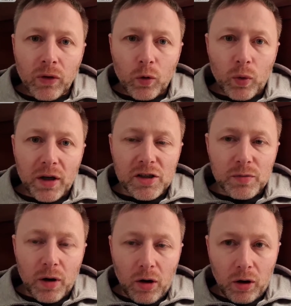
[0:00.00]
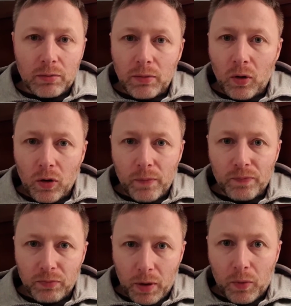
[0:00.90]
Whereas her ma,
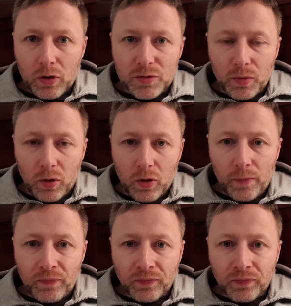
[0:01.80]
my ma's ma,